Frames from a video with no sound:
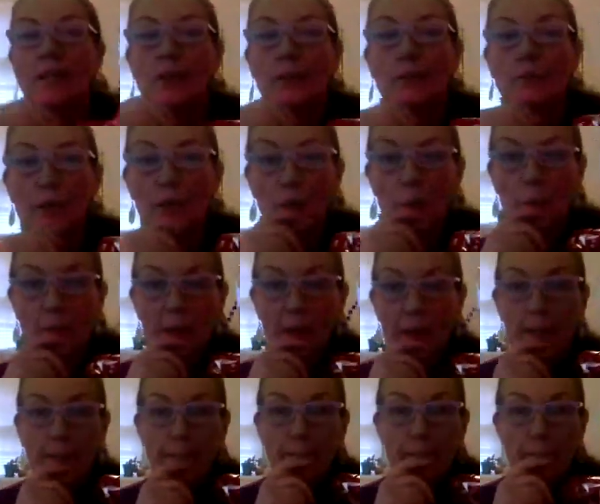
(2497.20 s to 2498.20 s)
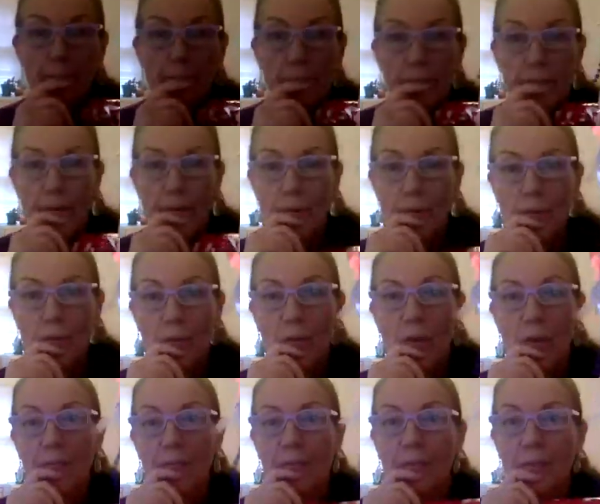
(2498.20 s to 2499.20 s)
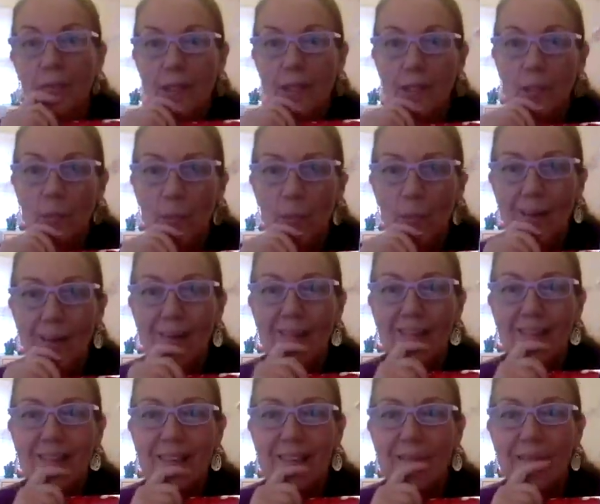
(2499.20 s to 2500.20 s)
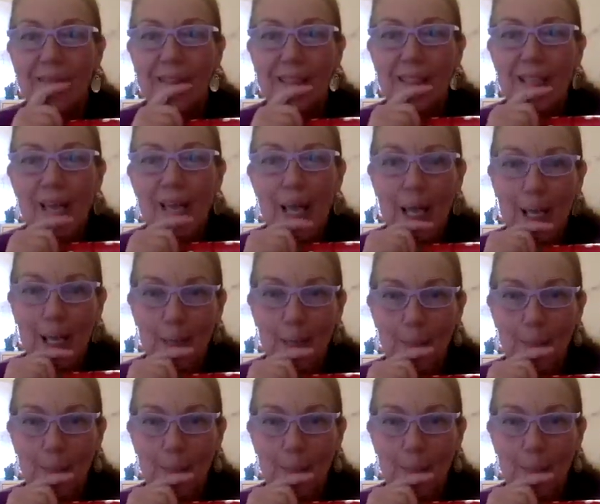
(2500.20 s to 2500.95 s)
your robot, first off, why don't you give it a name?